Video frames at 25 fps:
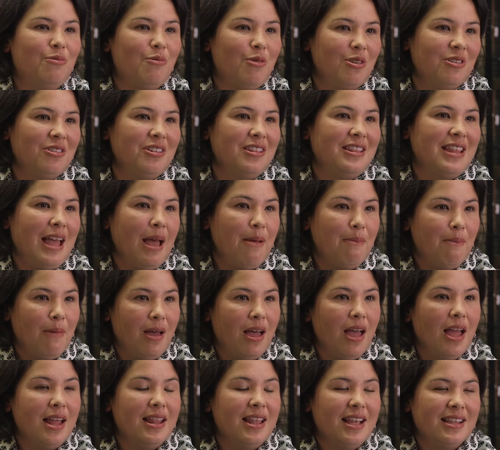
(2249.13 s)
What did that
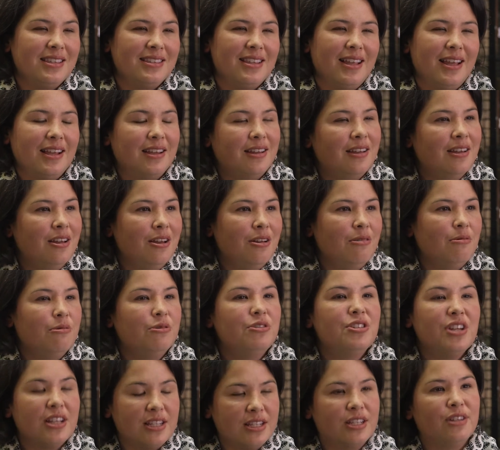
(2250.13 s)
and that's like, well,
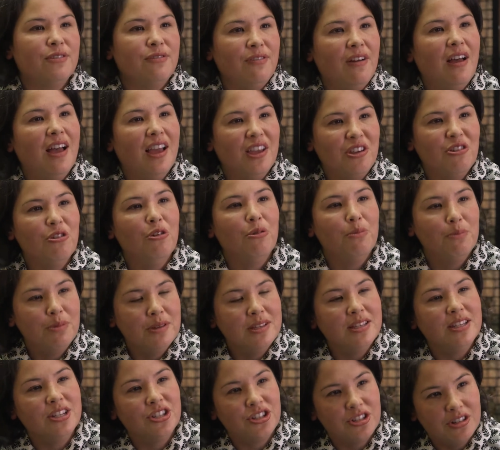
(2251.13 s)
justifying your
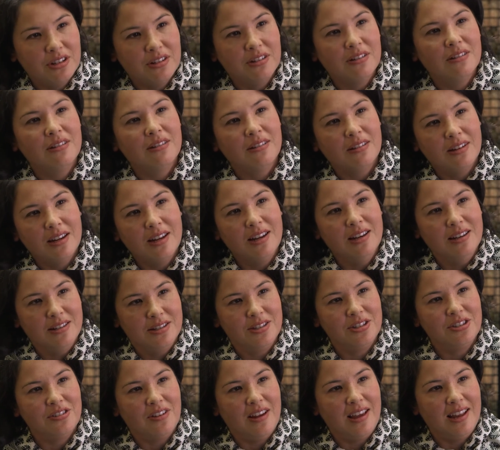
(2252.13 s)
position in
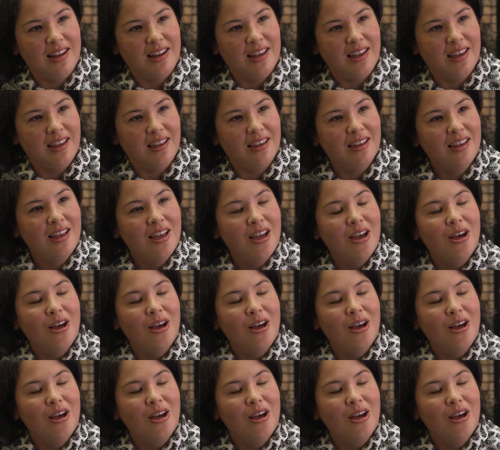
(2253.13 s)
Australia.